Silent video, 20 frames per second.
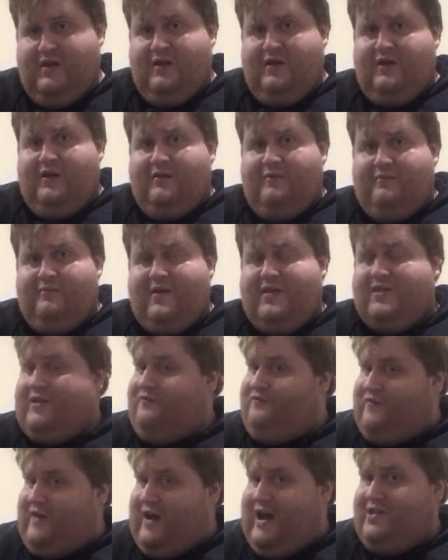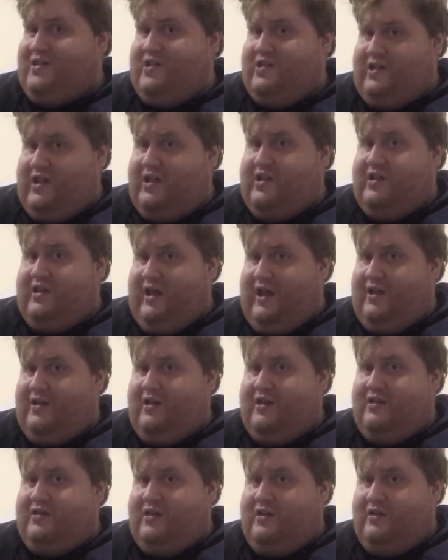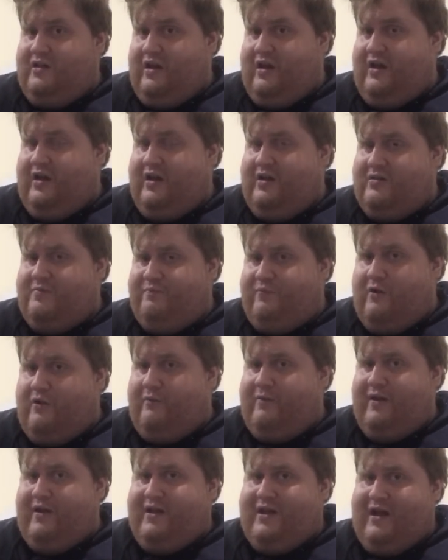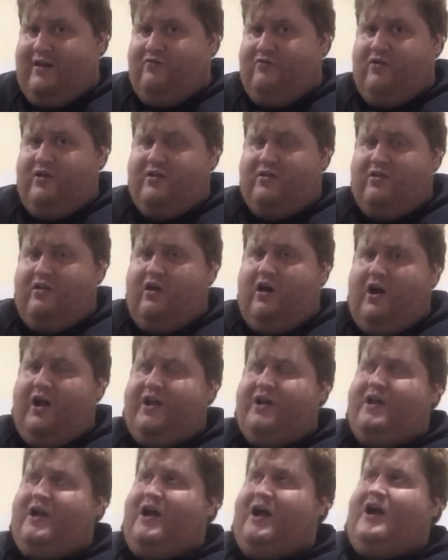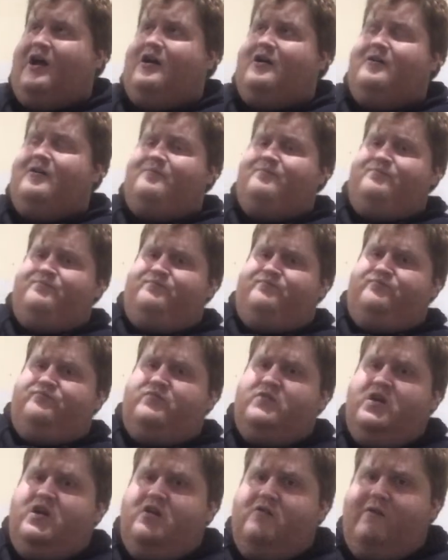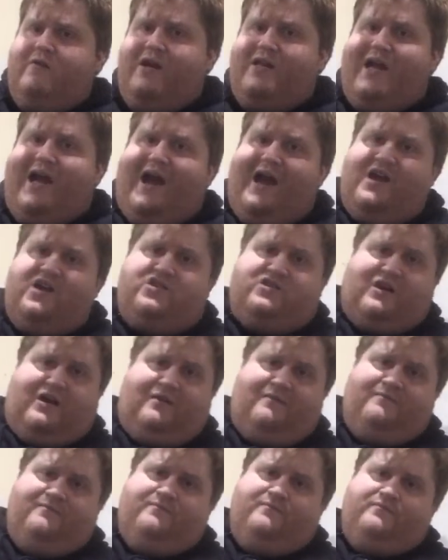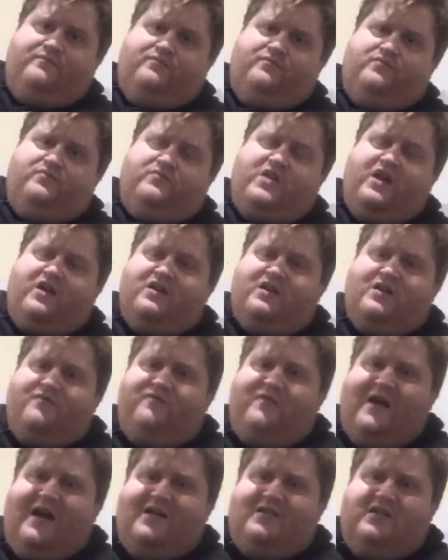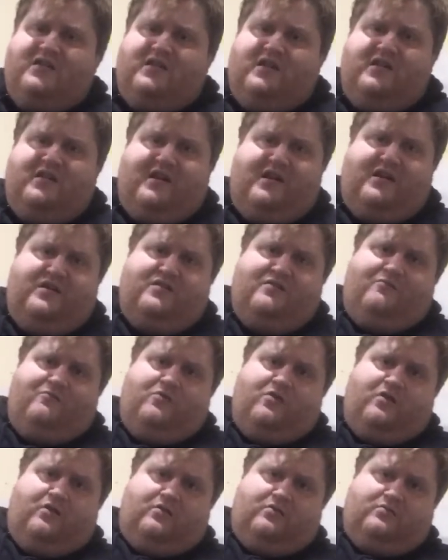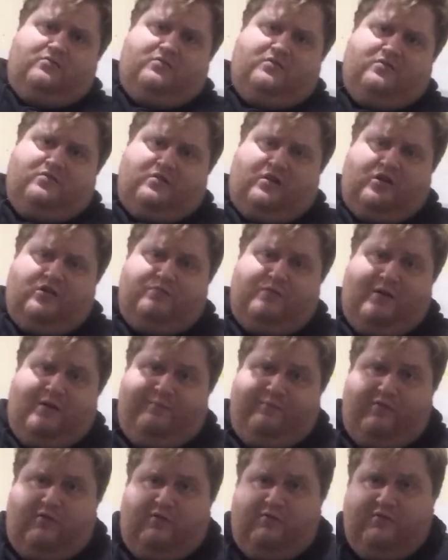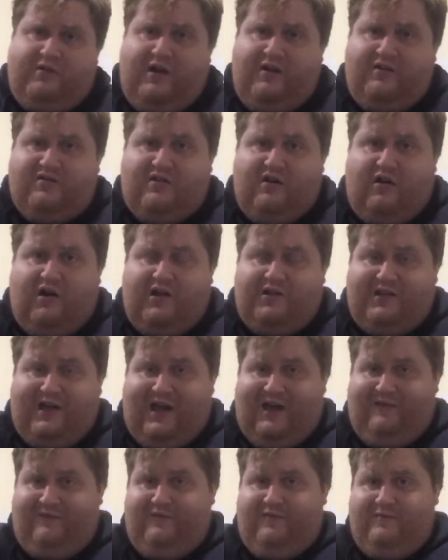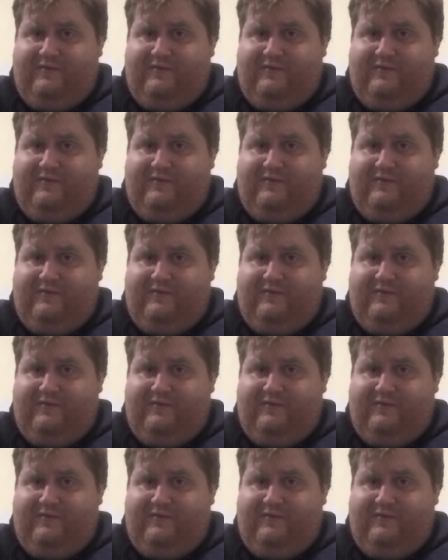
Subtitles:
But the fastest internet is probably countries like around Asia. They've got the fastest internet in the world. Those guys have.